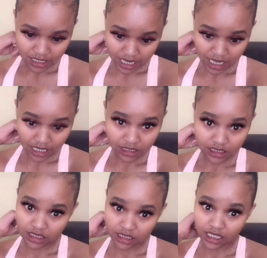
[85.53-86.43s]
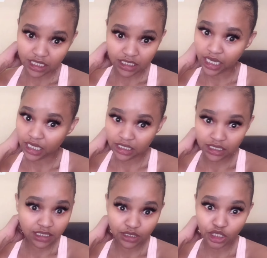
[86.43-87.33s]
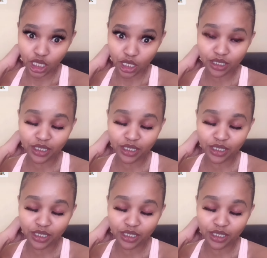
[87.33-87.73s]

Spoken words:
elders. Nay, you know.